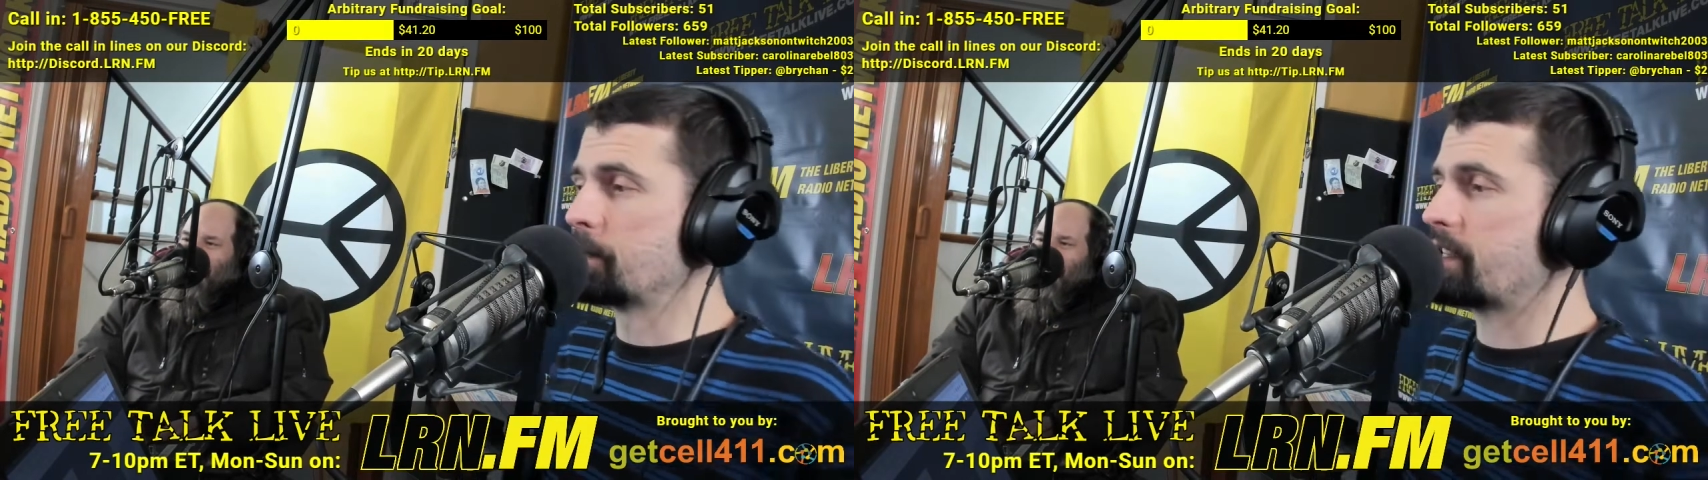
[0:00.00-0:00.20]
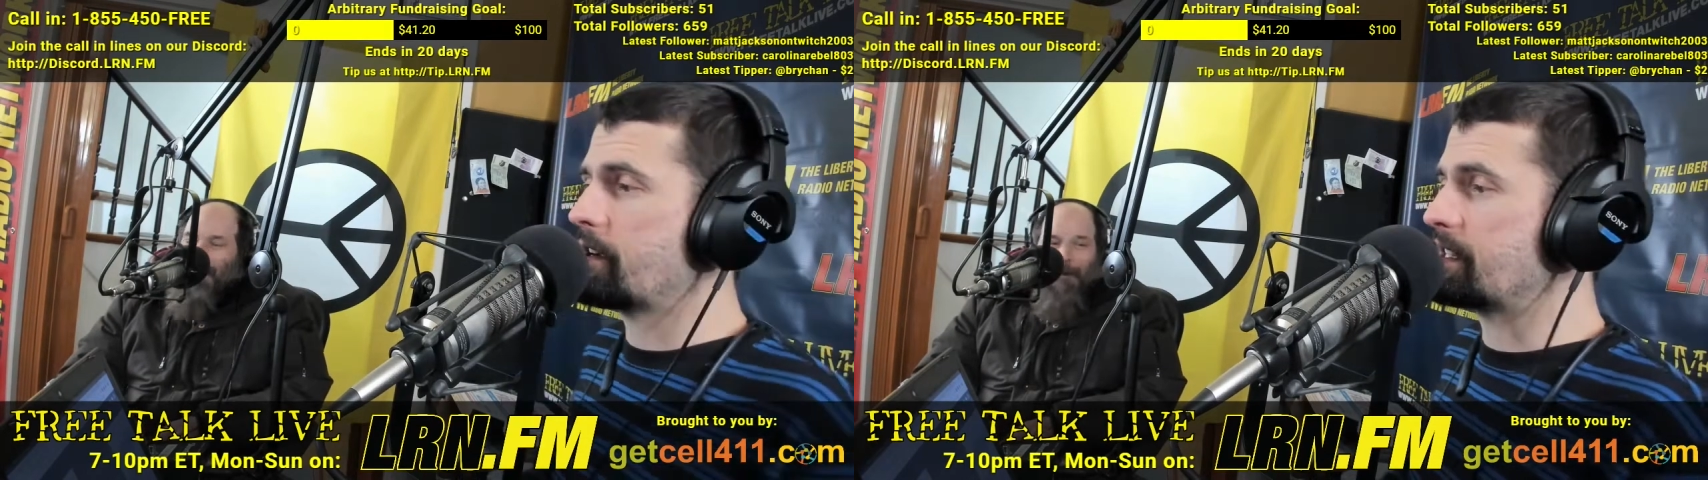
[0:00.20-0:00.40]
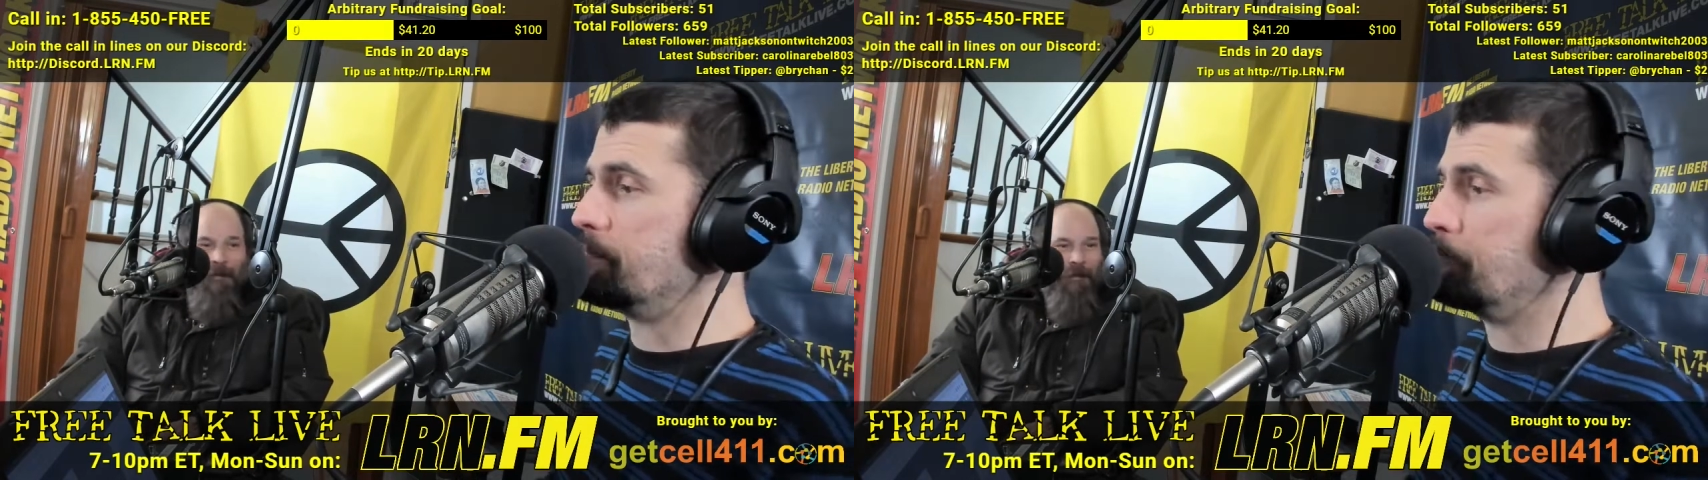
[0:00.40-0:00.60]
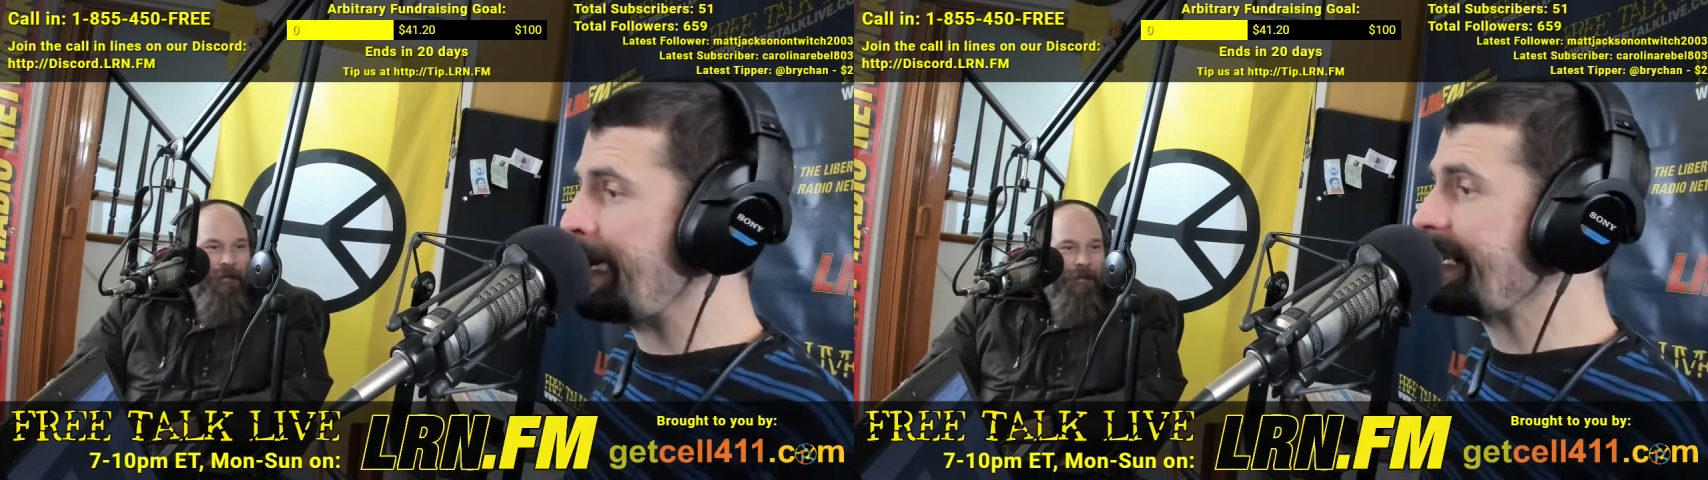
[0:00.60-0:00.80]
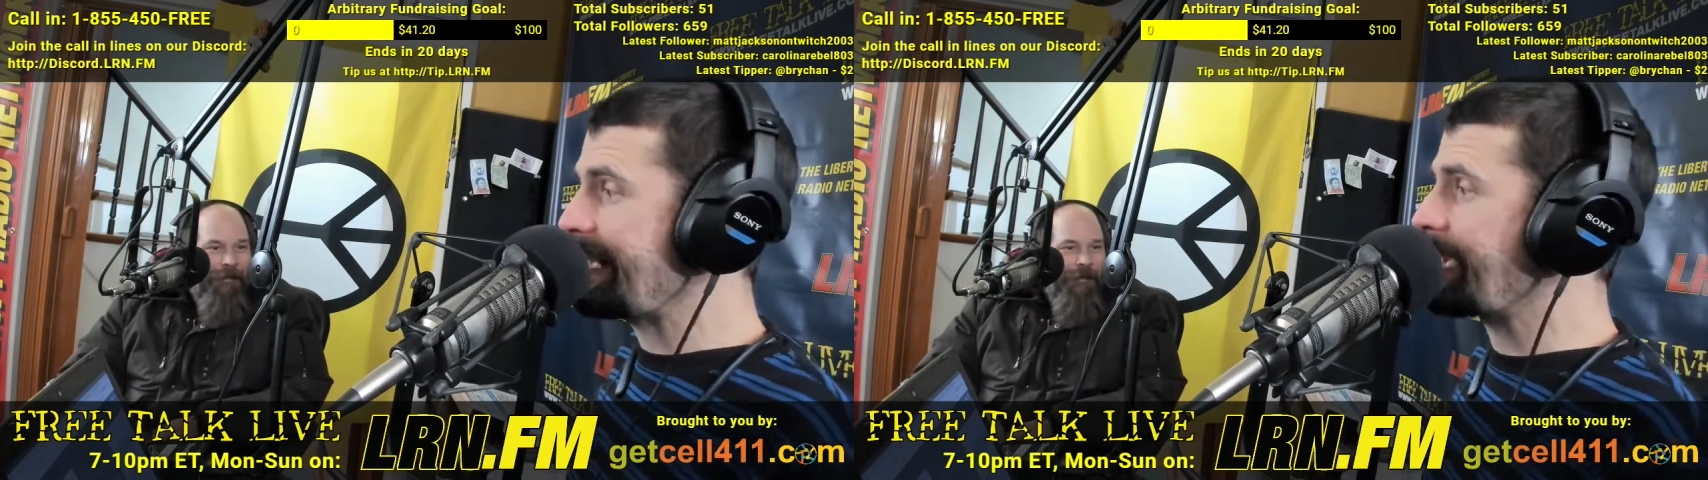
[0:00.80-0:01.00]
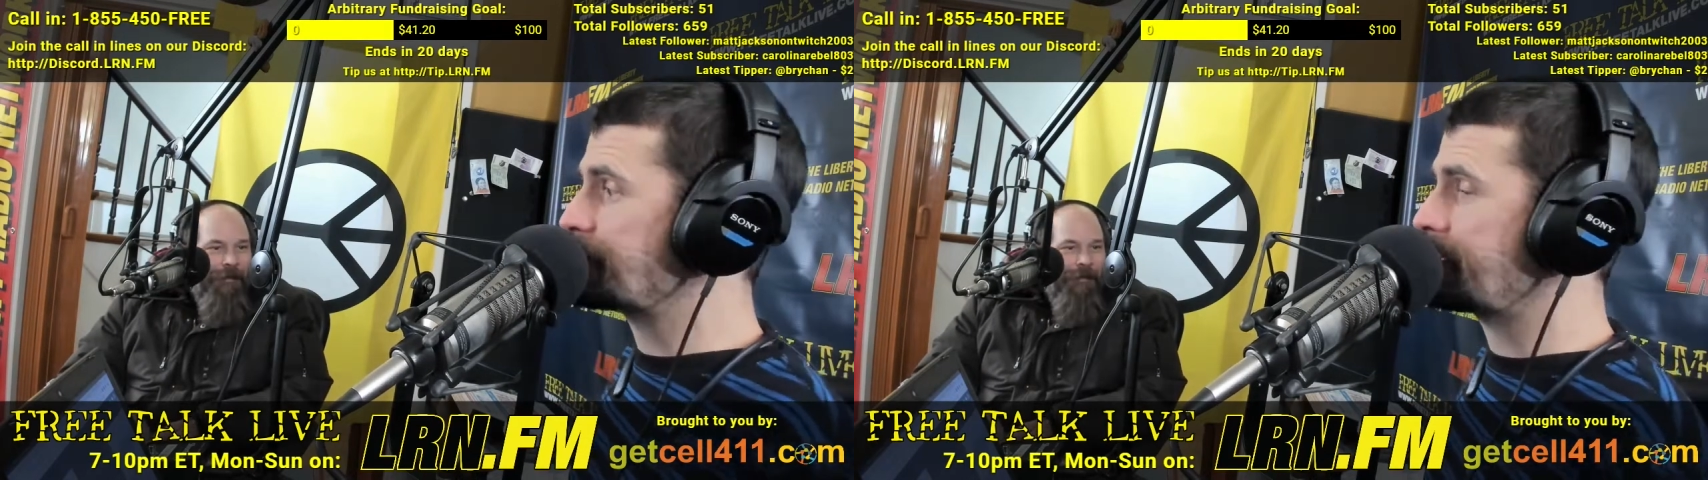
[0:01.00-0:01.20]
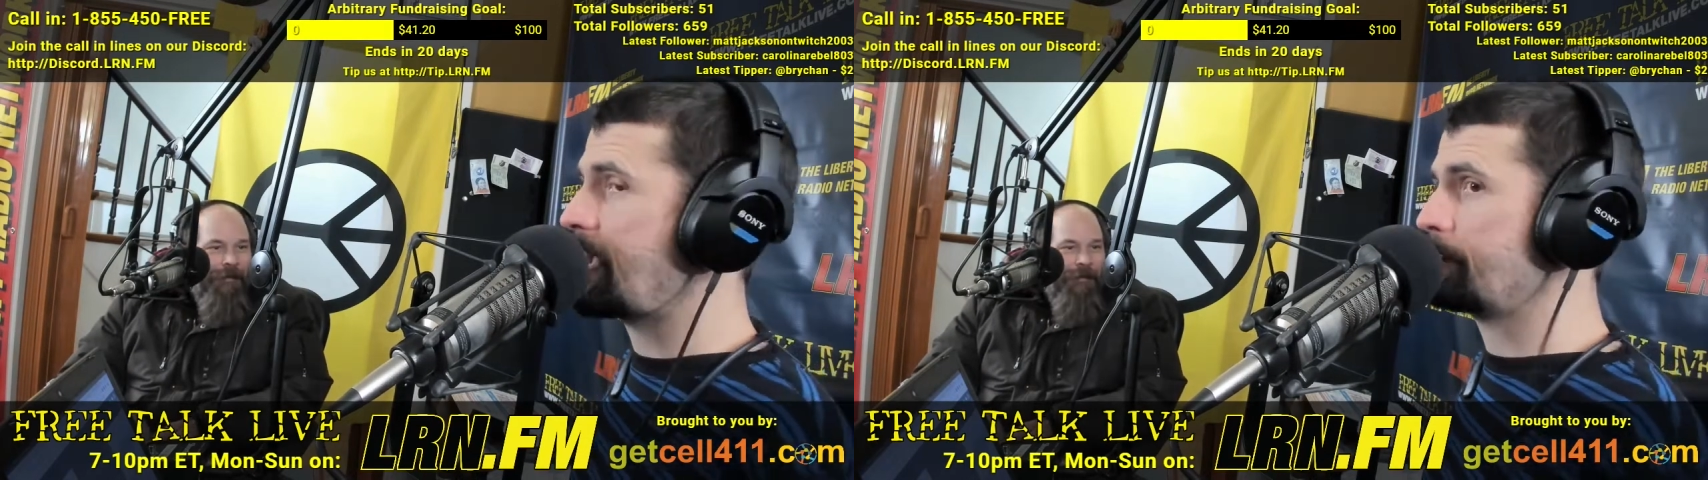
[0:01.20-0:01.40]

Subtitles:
libertarians might actually